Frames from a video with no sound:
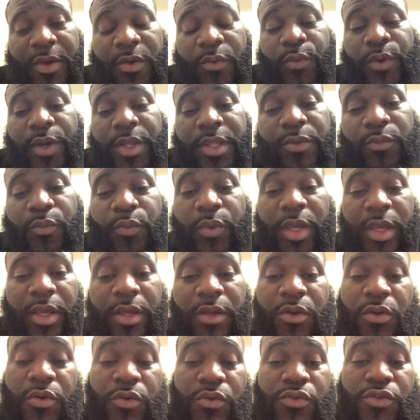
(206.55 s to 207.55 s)
Whether
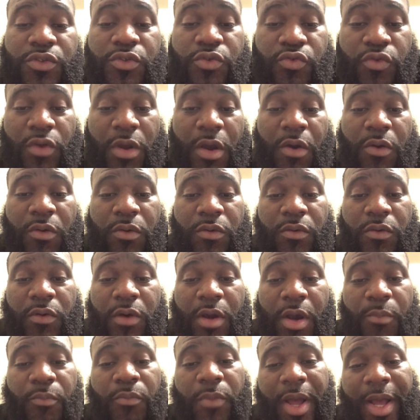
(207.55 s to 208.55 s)
win, lose, or draw,
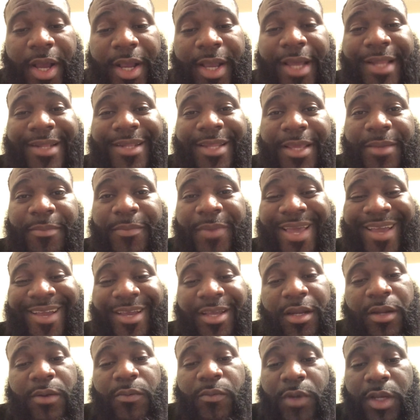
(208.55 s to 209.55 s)
I got they back
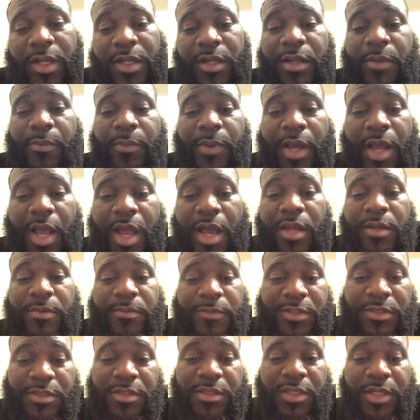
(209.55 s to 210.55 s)
and I'm right there behind them
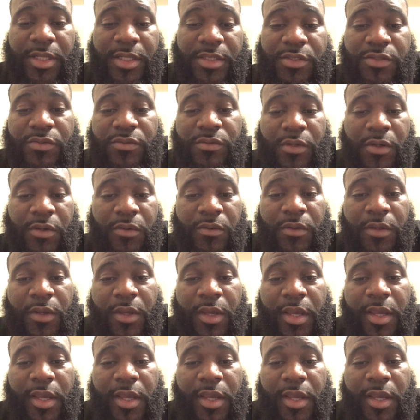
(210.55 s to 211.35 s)
just to let you know.